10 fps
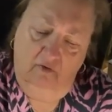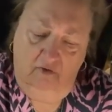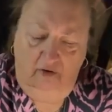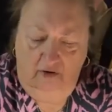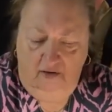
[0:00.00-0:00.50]
oh
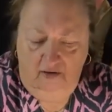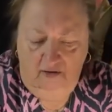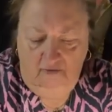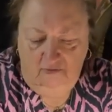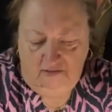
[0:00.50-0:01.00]
crud, I
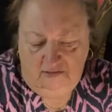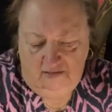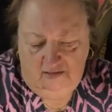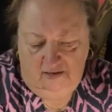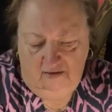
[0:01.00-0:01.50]
didn't even
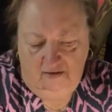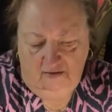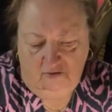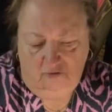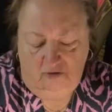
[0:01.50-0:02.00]
see that
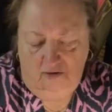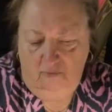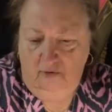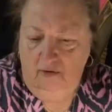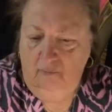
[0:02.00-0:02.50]

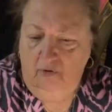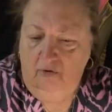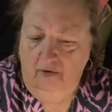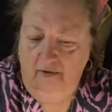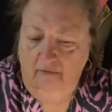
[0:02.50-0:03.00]
yesterday when I
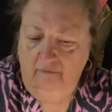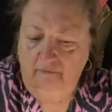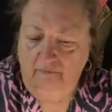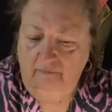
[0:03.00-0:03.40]
bought it.